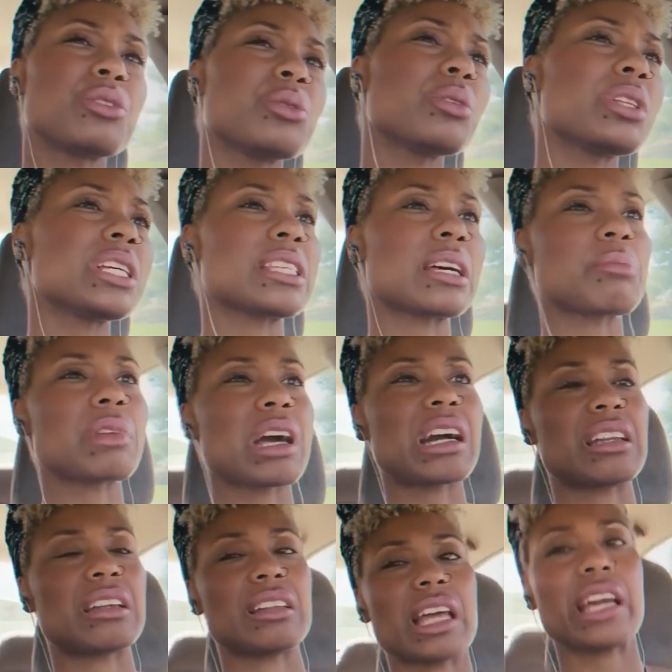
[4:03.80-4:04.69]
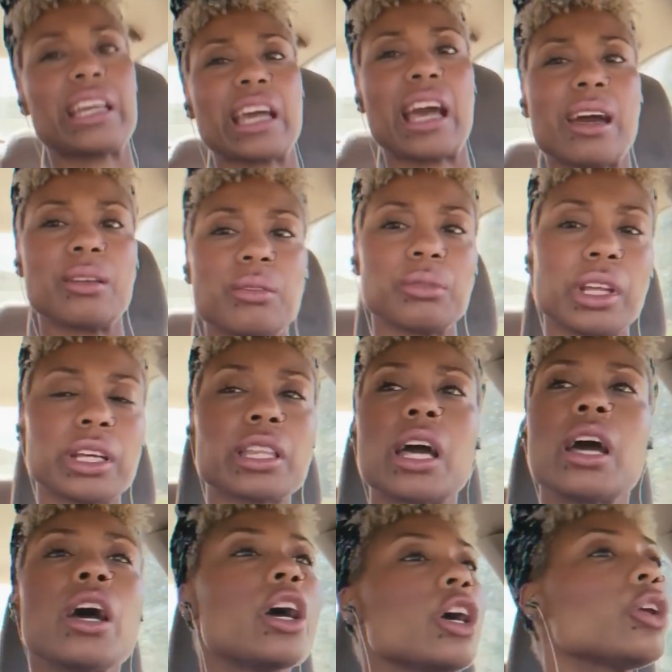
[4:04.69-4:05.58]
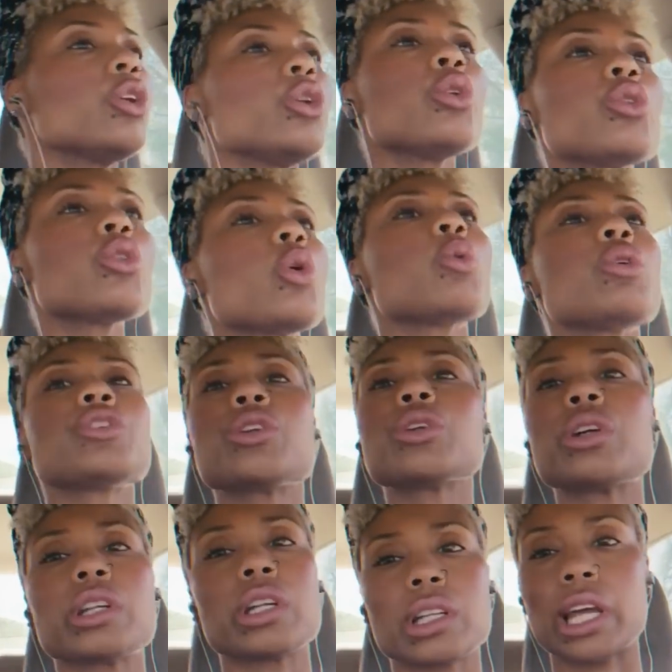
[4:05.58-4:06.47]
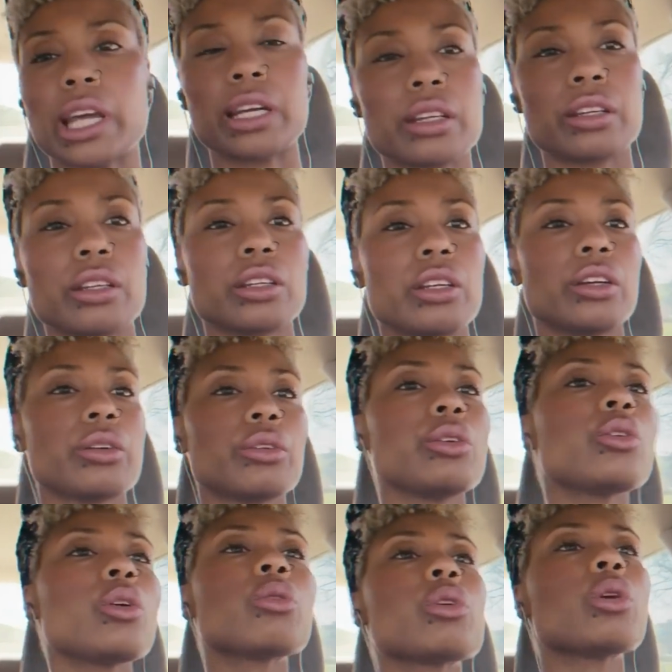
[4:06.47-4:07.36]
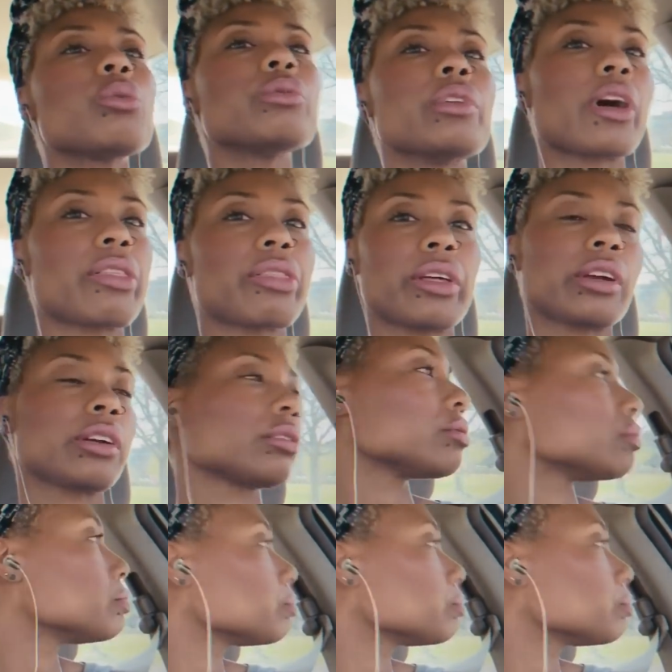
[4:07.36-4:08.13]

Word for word: do this i'm not gonna like it i don't like that you don't know what you're gonna like in a year you don't know nothing